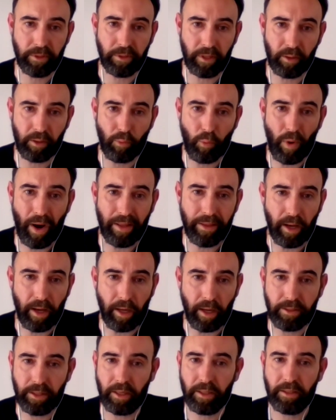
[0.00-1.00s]
I think one,
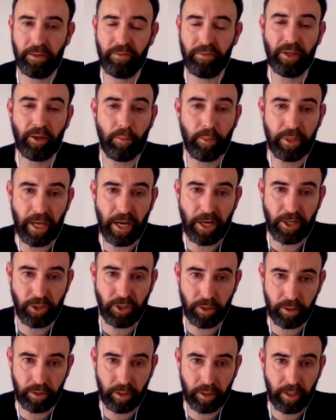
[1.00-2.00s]
alternative
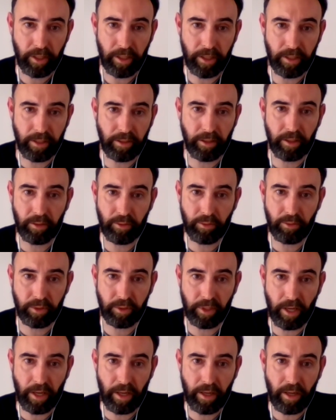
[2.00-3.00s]
accommodation is here to
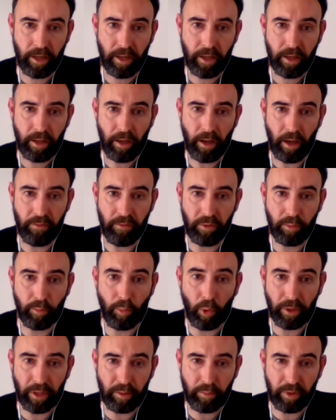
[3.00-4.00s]
stay, even
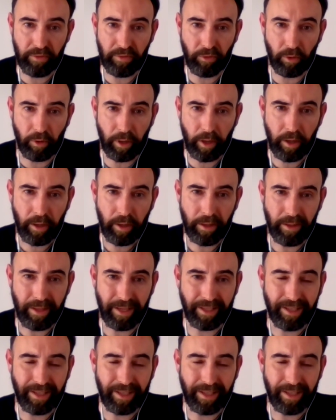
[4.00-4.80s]
more than before.